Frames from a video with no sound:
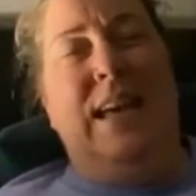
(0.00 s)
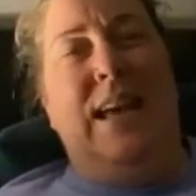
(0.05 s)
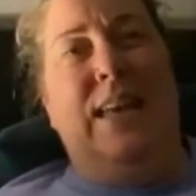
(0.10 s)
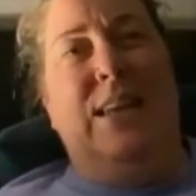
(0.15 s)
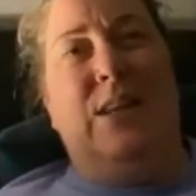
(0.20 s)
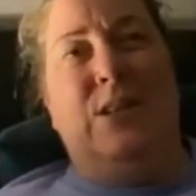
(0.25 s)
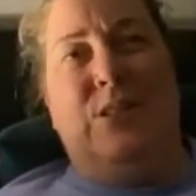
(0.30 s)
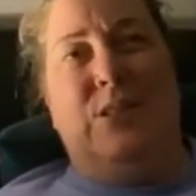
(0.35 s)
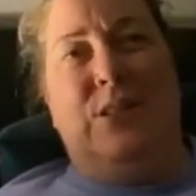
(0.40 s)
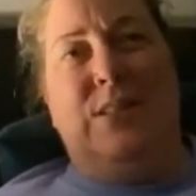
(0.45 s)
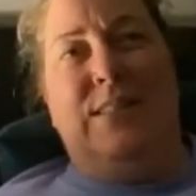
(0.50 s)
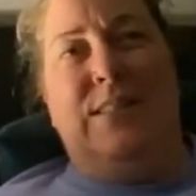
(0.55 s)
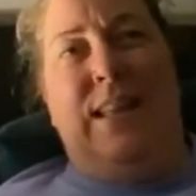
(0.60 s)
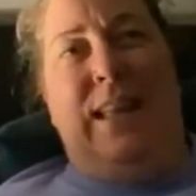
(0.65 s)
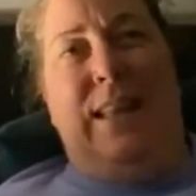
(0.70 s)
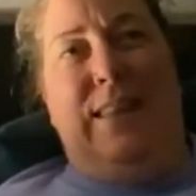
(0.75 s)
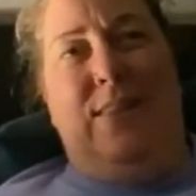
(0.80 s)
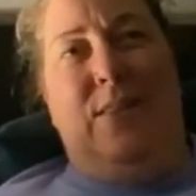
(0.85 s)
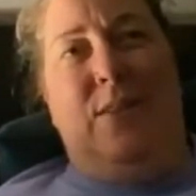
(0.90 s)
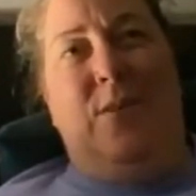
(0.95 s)
And as I
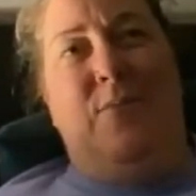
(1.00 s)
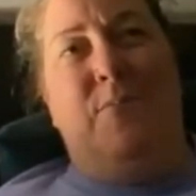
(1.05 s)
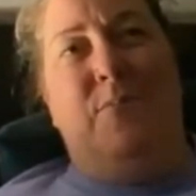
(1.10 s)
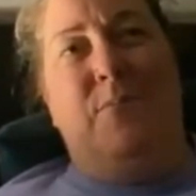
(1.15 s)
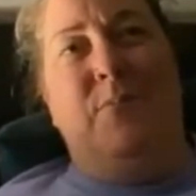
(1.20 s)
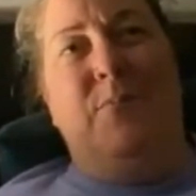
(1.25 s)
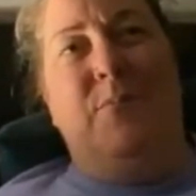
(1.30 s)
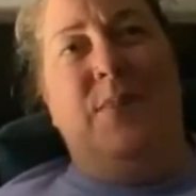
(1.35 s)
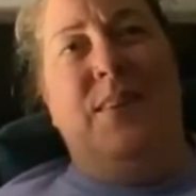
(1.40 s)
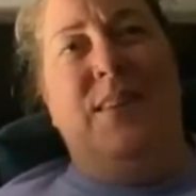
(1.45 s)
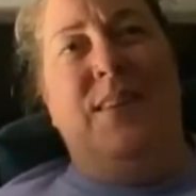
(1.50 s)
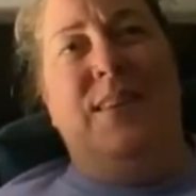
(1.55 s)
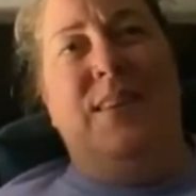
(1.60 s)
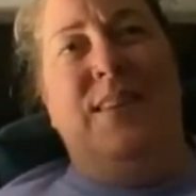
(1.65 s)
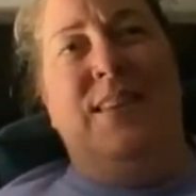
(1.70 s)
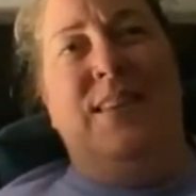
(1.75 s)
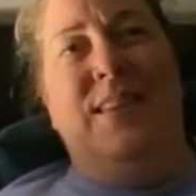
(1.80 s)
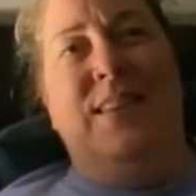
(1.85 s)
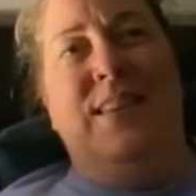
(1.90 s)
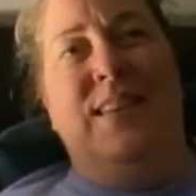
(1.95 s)
said them,
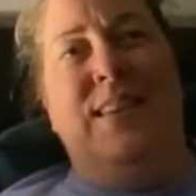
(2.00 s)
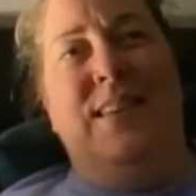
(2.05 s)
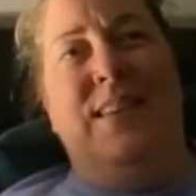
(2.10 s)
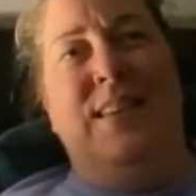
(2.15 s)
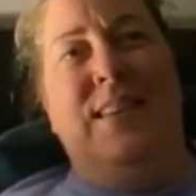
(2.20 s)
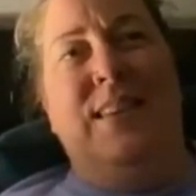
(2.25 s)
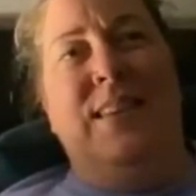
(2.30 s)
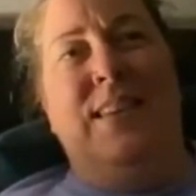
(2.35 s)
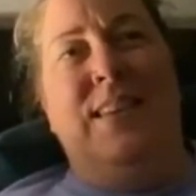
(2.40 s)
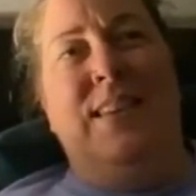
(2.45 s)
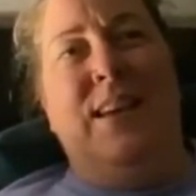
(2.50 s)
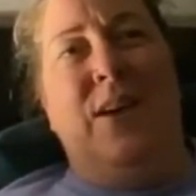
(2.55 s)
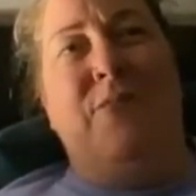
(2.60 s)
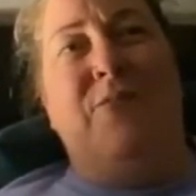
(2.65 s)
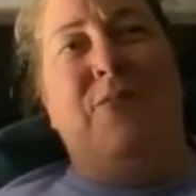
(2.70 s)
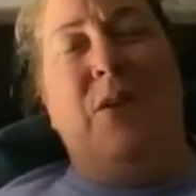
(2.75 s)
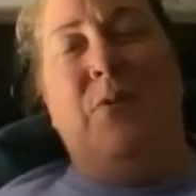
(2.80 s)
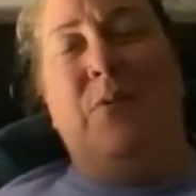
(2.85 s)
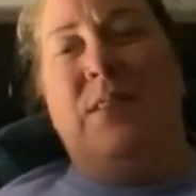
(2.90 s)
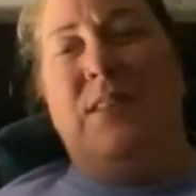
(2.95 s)
I
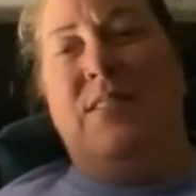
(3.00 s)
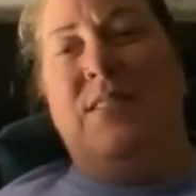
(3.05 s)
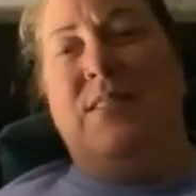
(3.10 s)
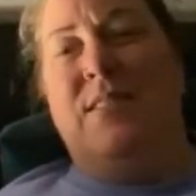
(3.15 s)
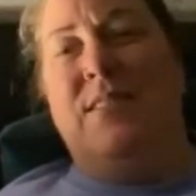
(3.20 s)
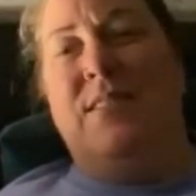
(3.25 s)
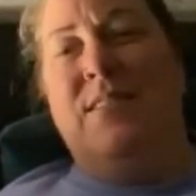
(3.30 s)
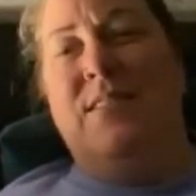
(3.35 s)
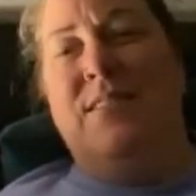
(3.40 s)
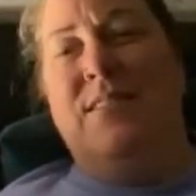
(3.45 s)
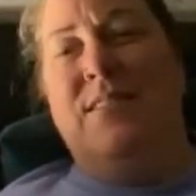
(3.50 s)
felt these